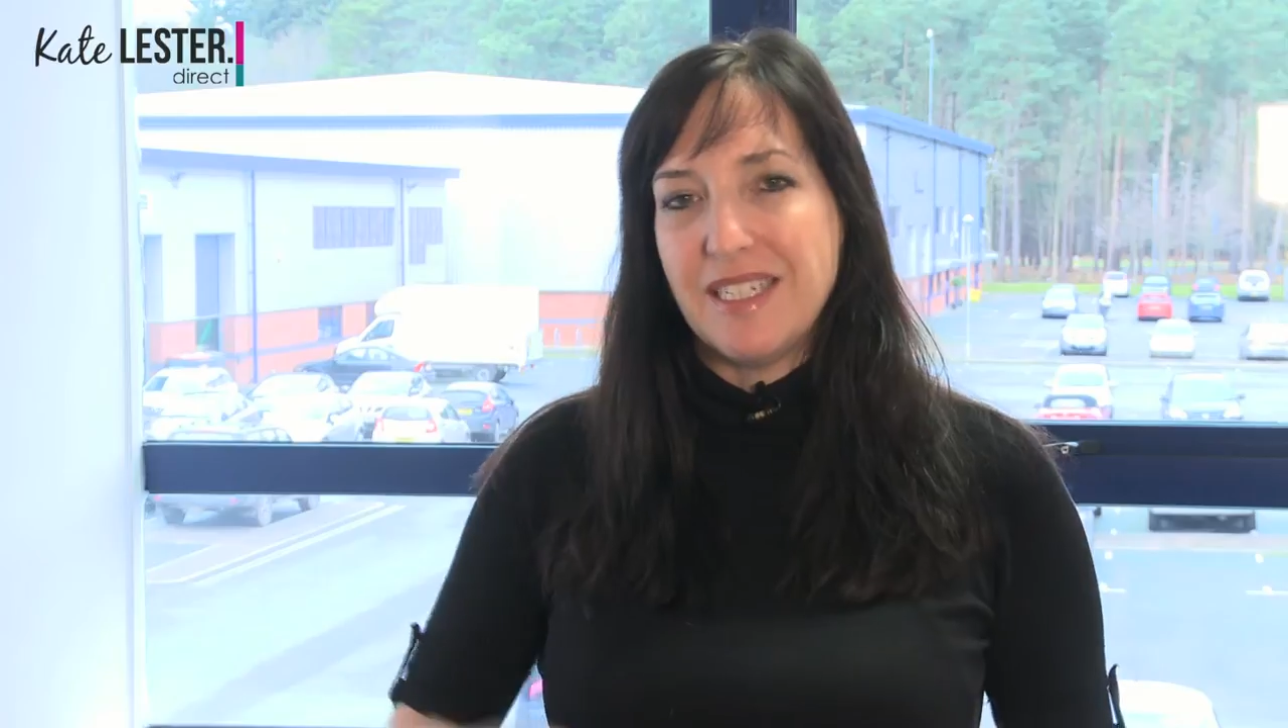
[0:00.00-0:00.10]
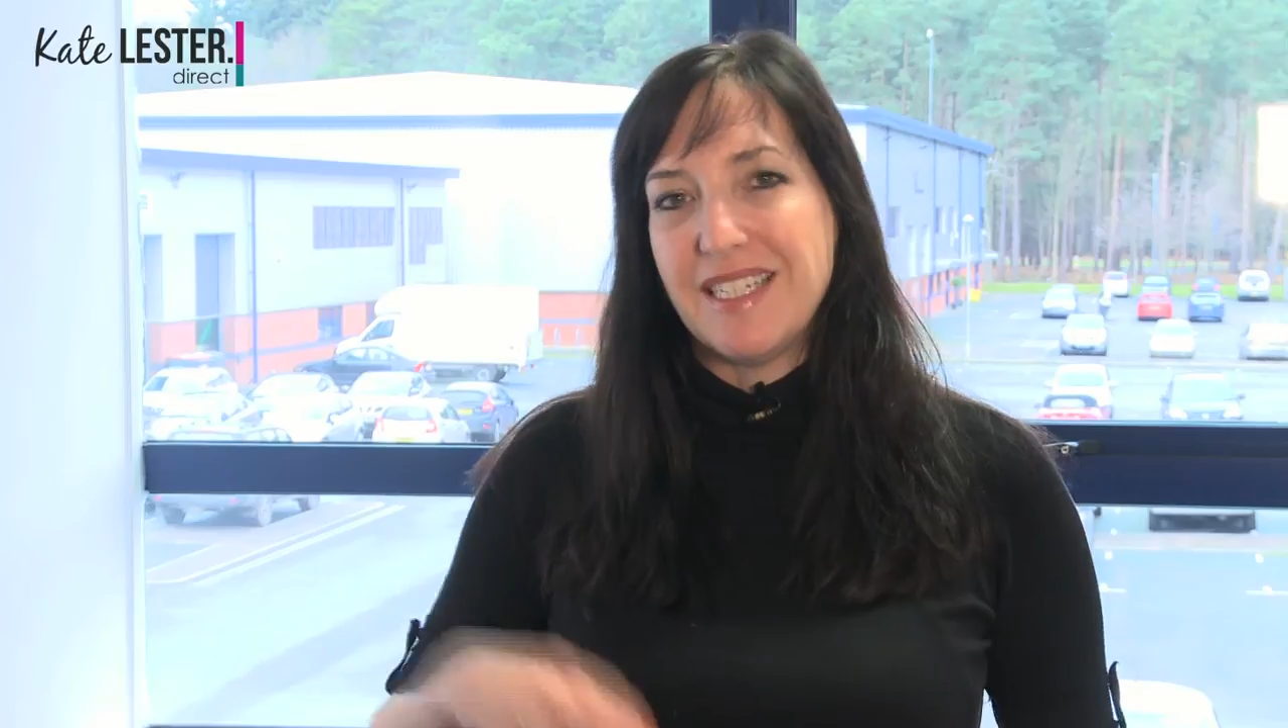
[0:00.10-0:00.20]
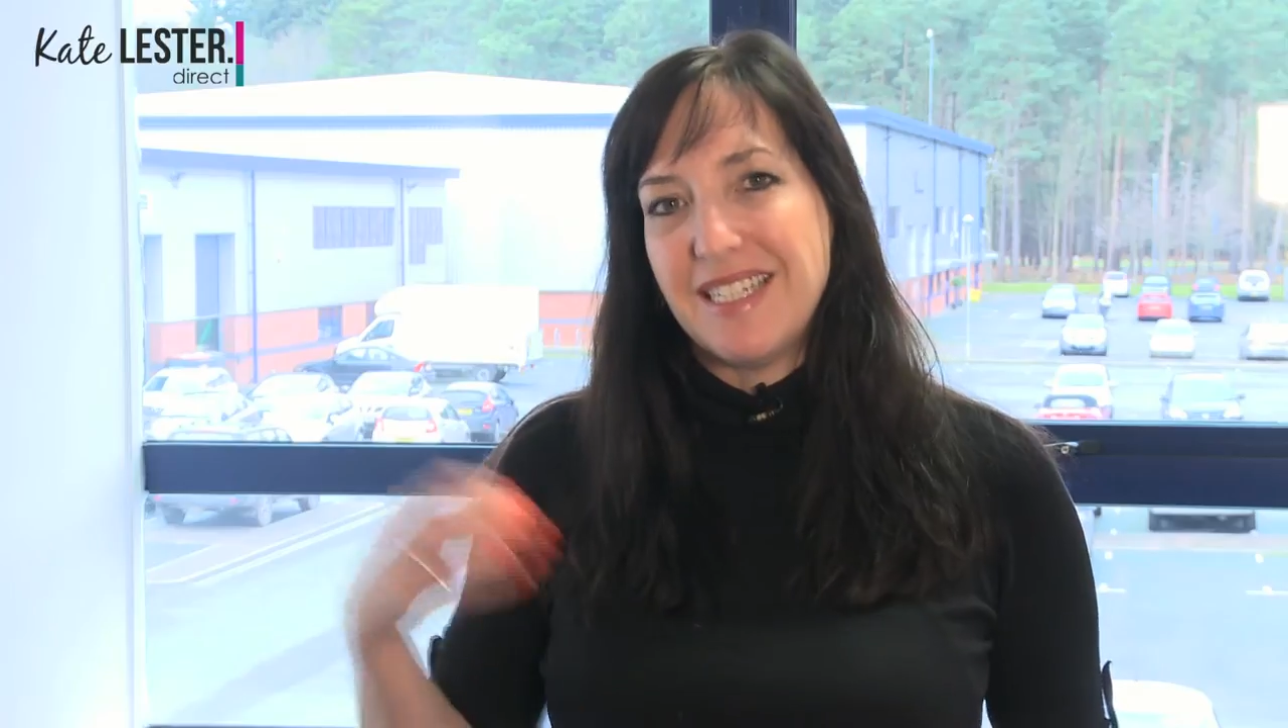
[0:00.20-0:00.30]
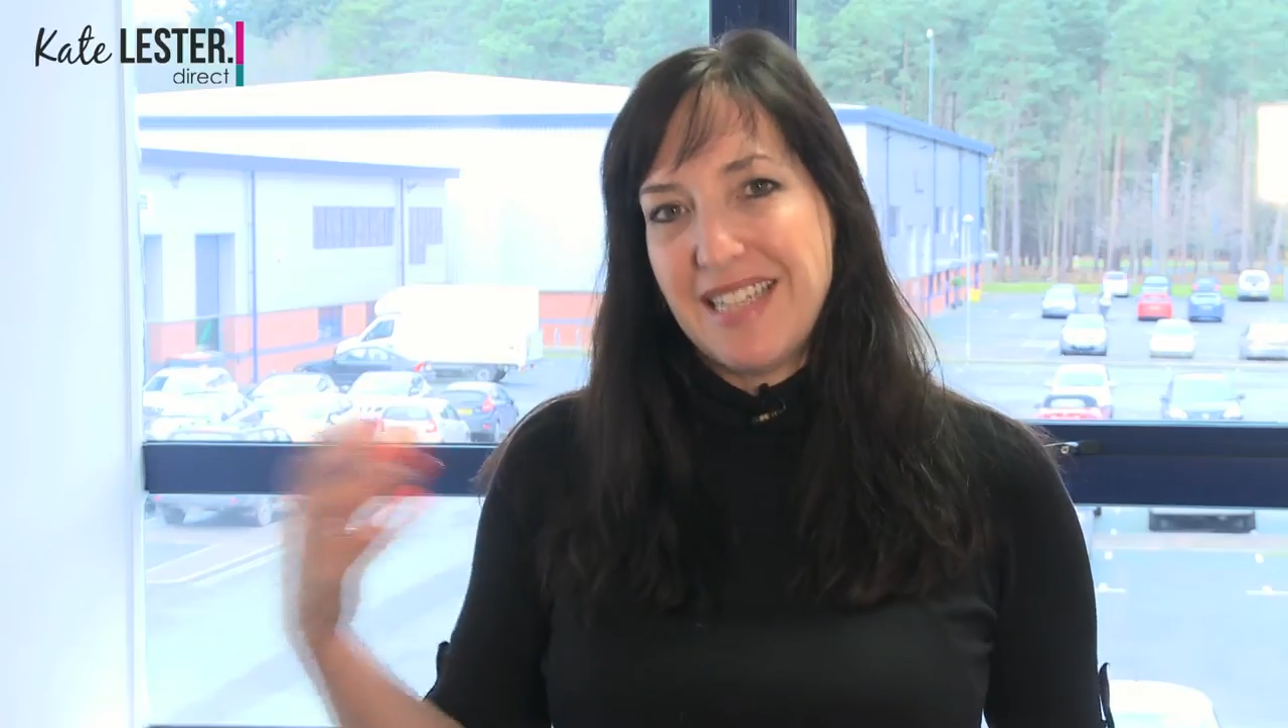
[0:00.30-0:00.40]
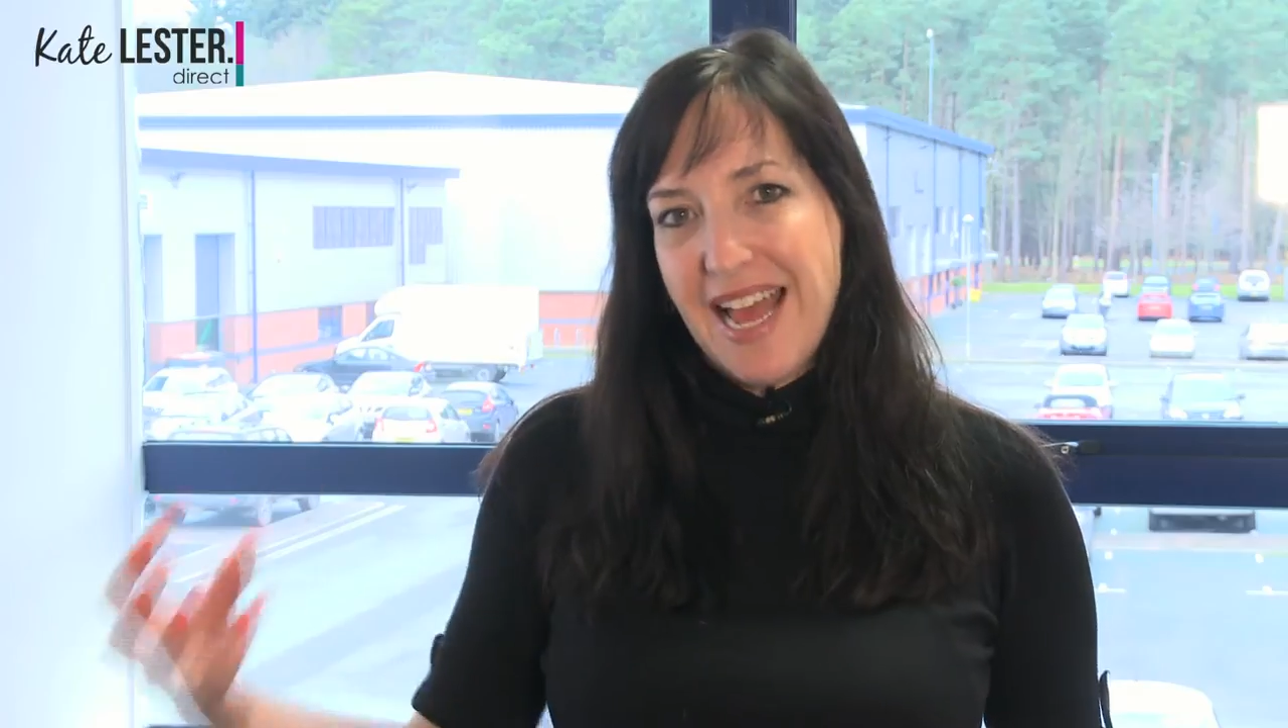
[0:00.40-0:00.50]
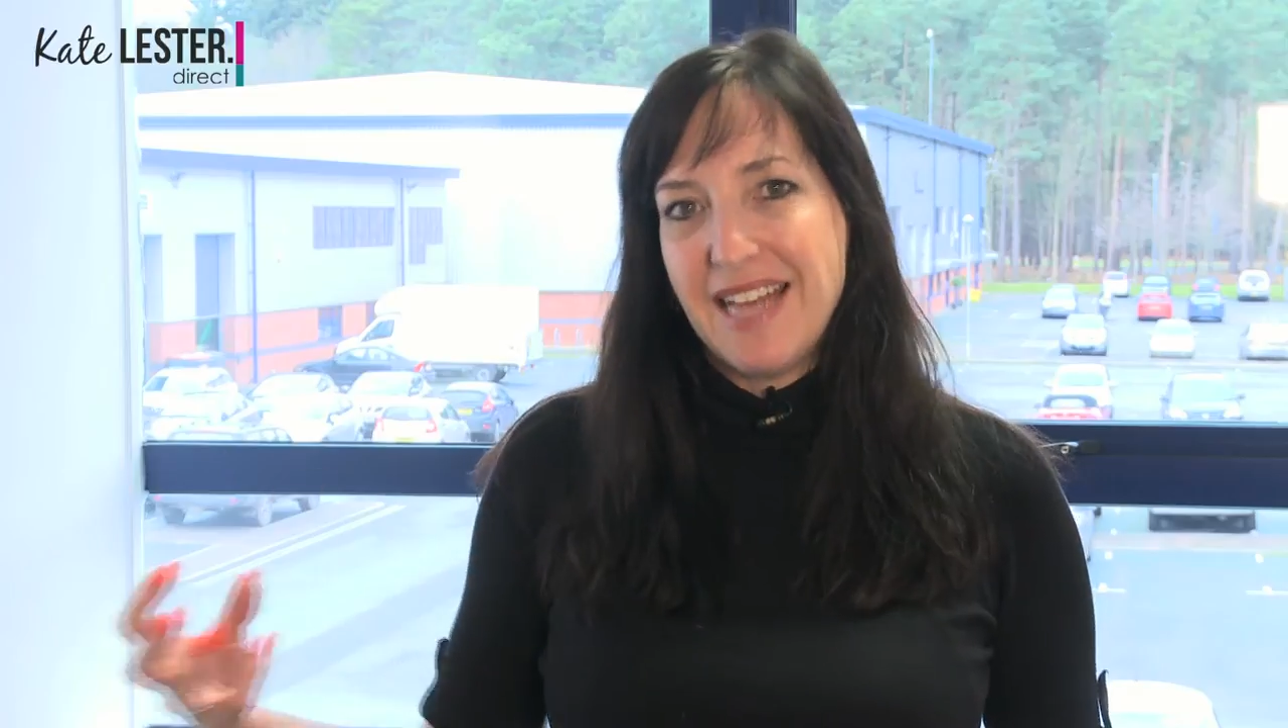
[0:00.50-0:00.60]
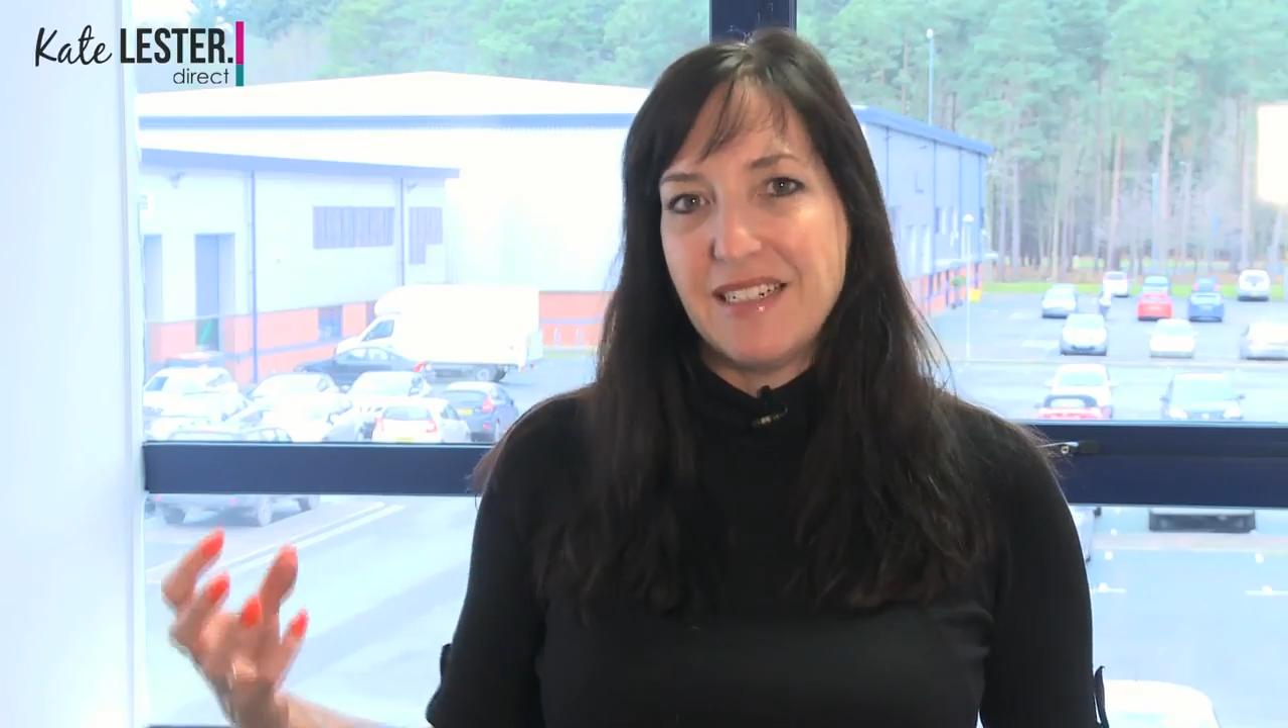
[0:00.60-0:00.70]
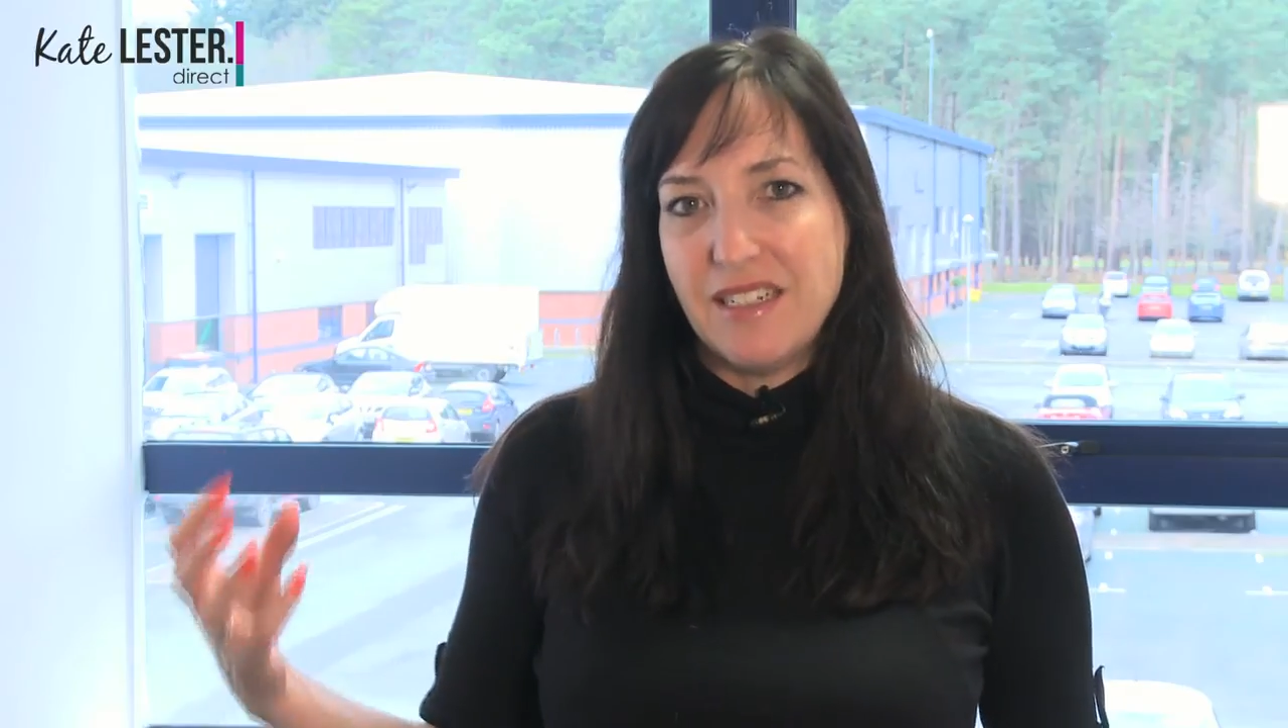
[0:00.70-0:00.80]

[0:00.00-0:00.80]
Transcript: to stand